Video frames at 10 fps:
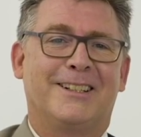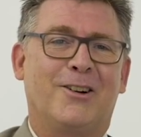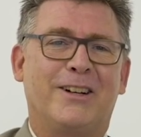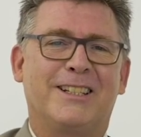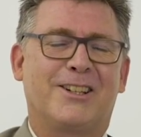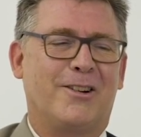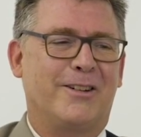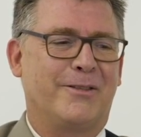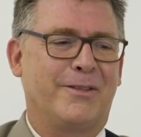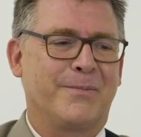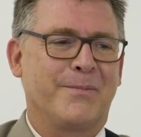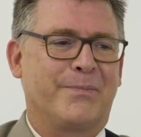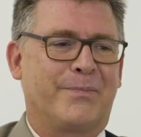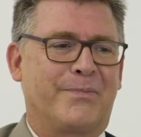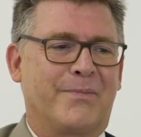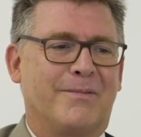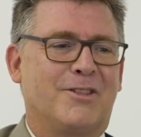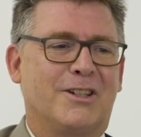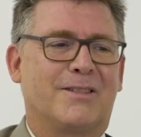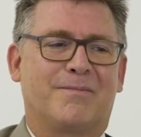90s kind of
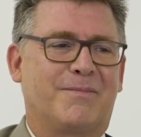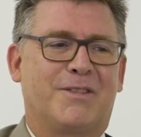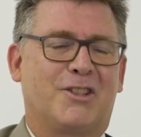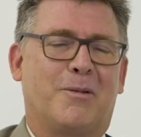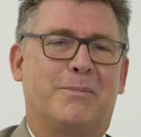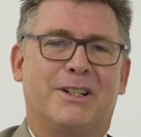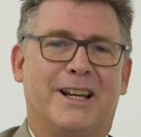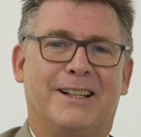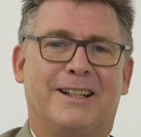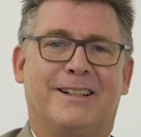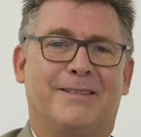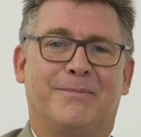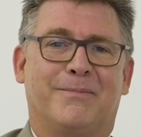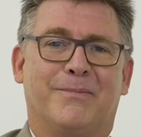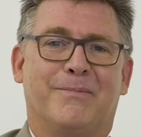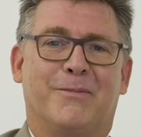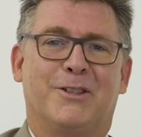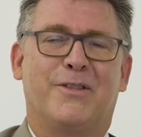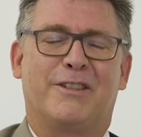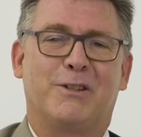just stopped pretending and
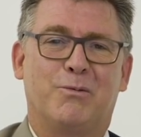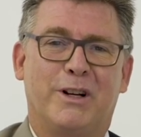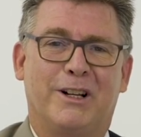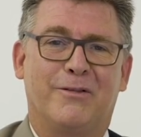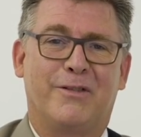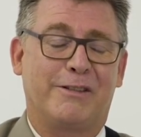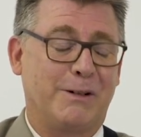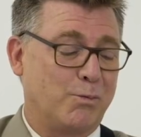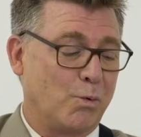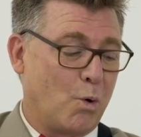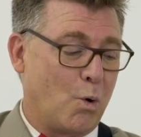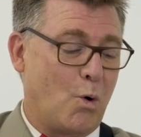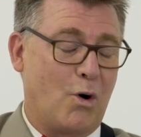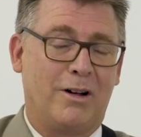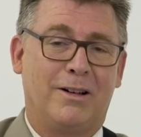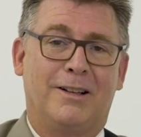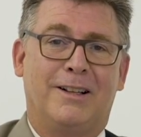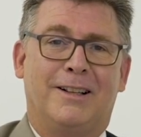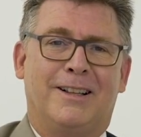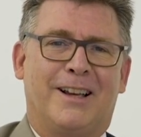was very real and very raw.
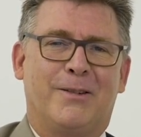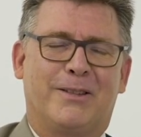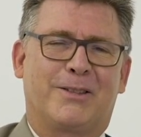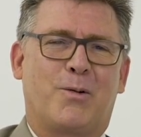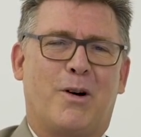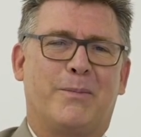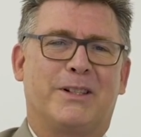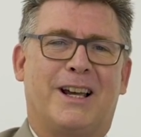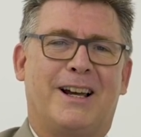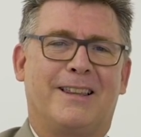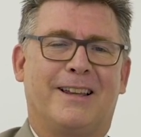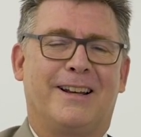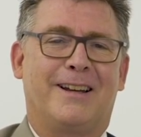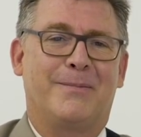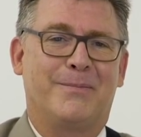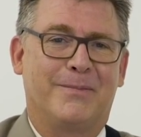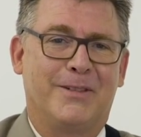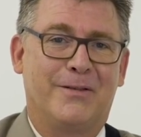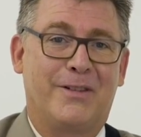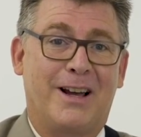It was quite bizarre that
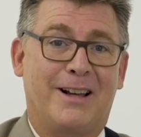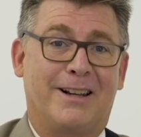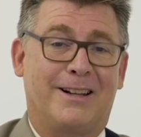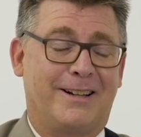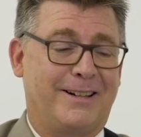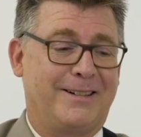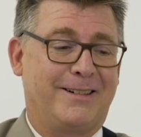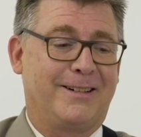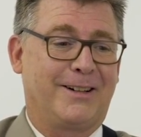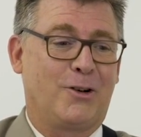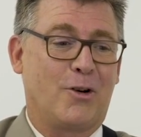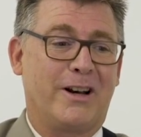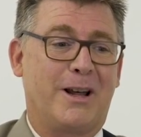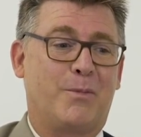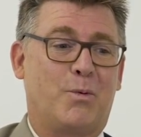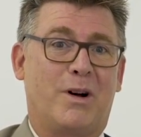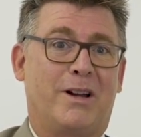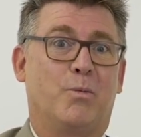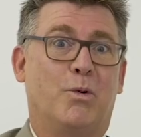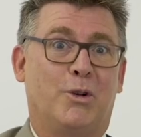Nirvana got a
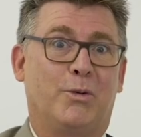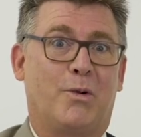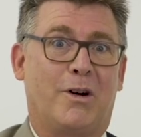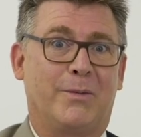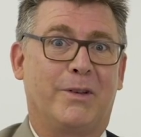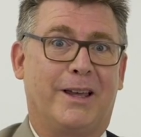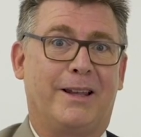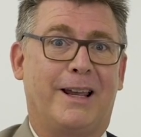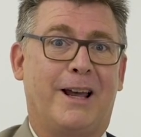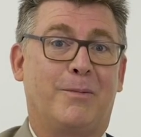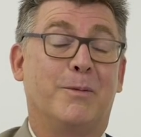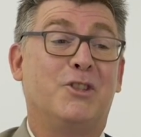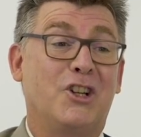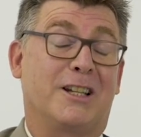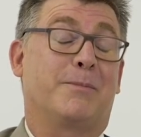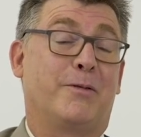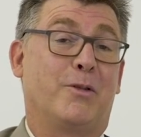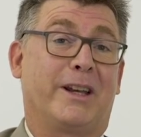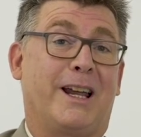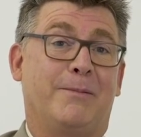#1 worldwide with that album just
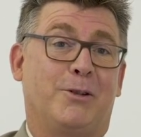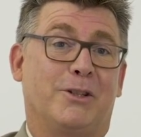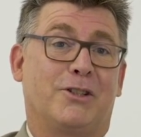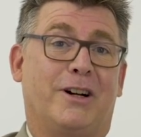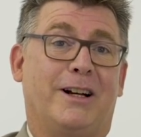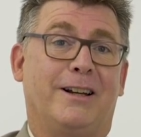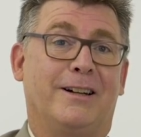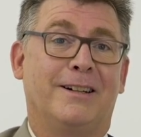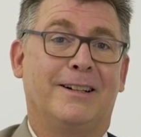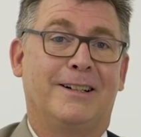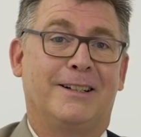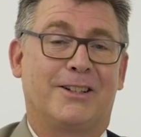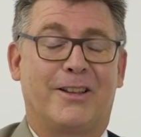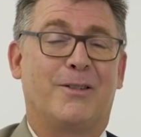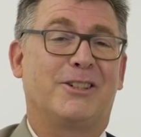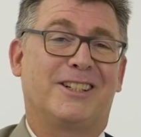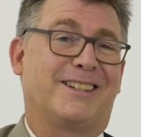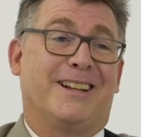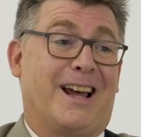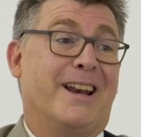before they came to Australia. So they were
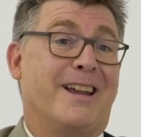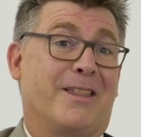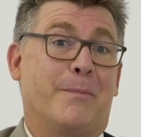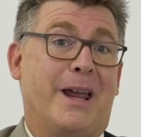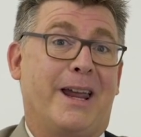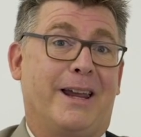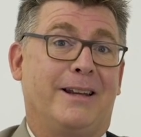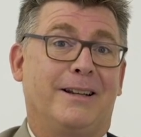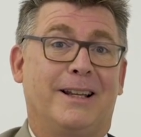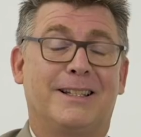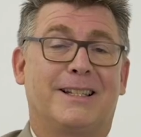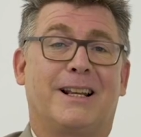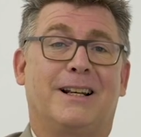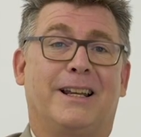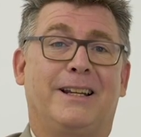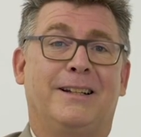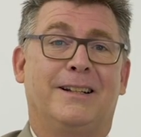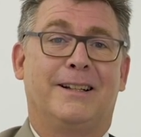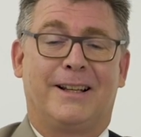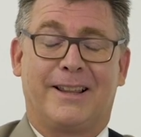just another band, and suddenly
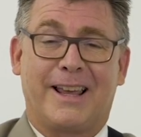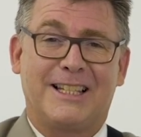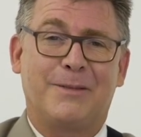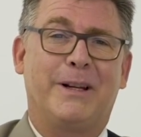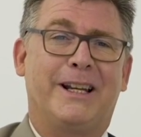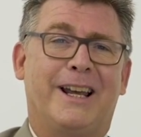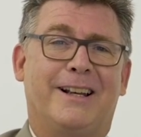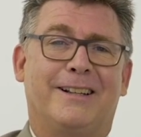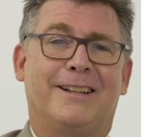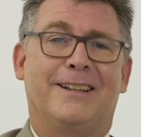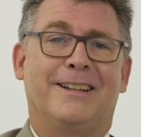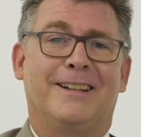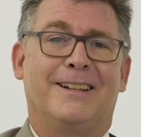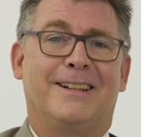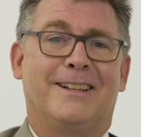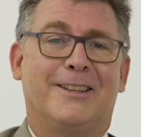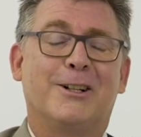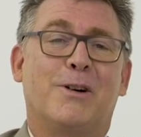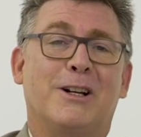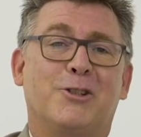they spearheaded the
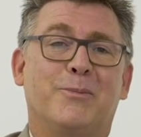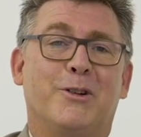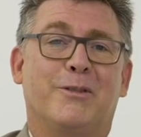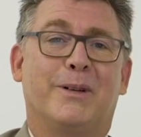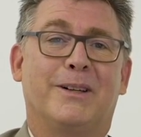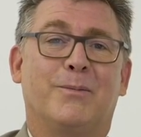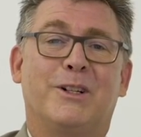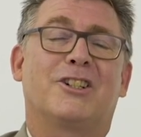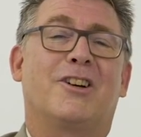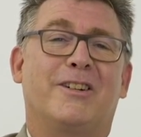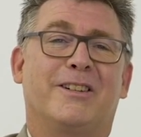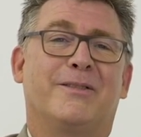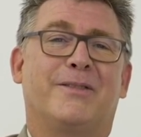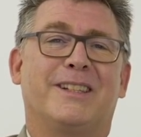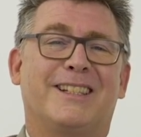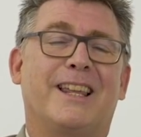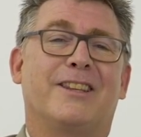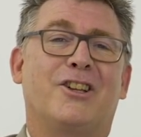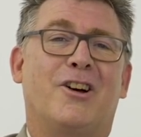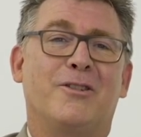grunge movement, which kind of set
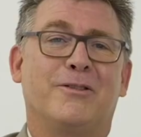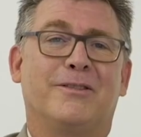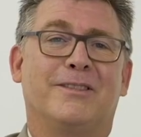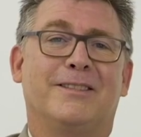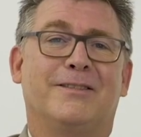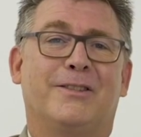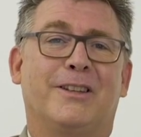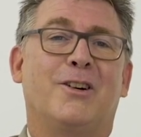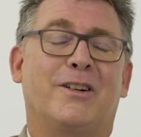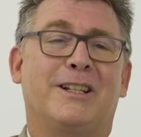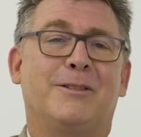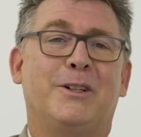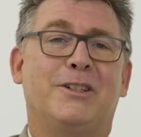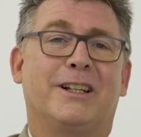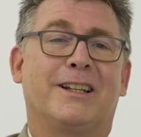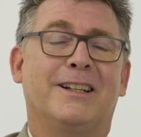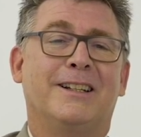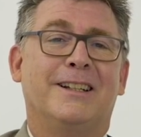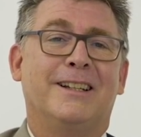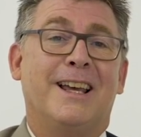the tone for 90s music.
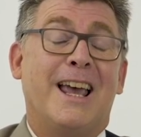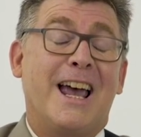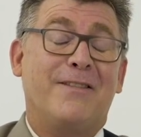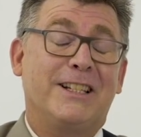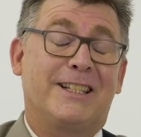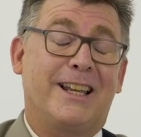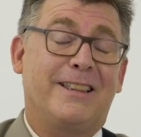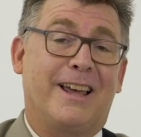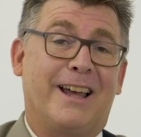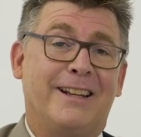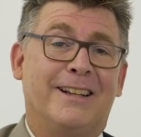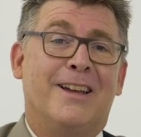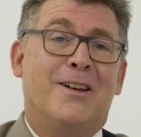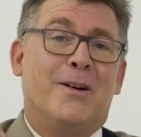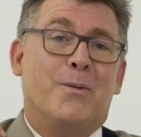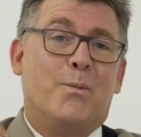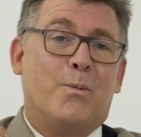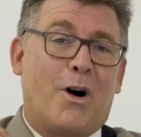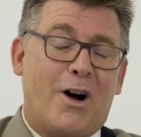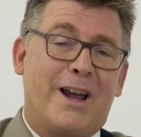Having said that,
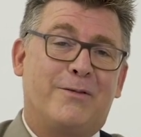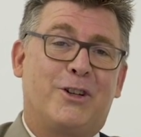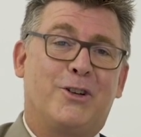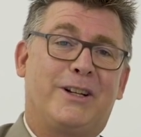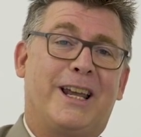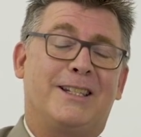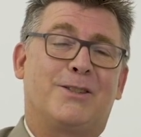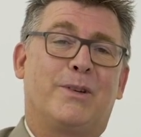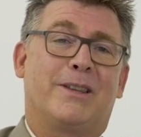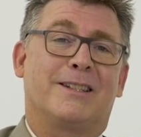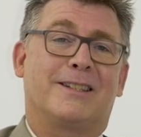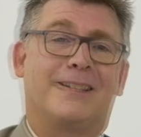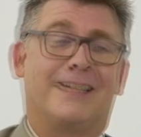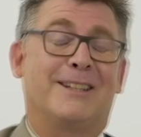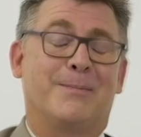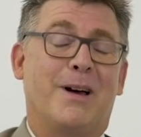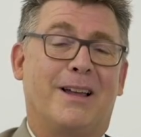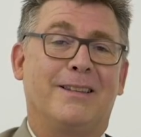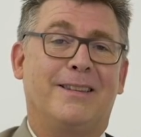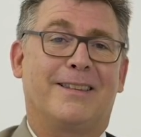I have 2 guests with us this
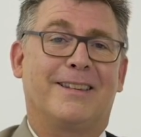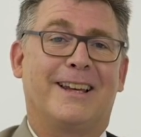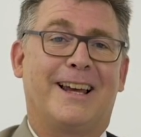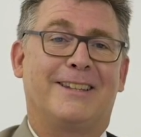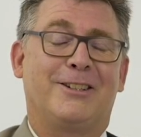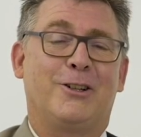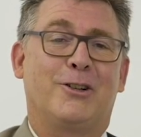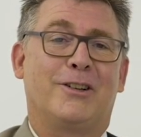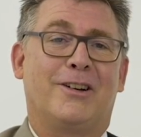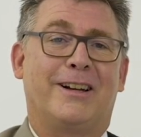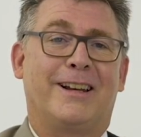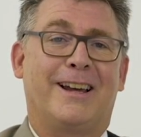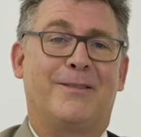month at Uke Night,